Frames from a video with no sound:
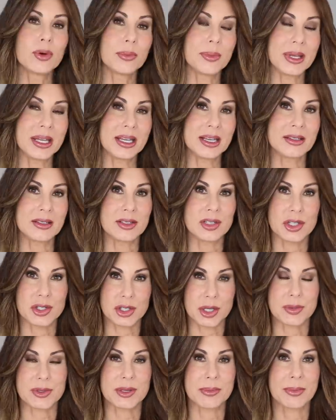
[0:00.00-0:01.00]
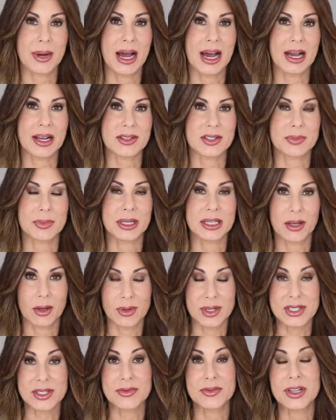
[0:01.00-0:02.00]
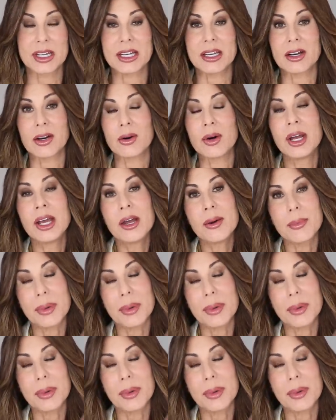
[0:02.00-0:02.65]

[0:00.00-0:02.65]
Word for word: will be in the description box below this video,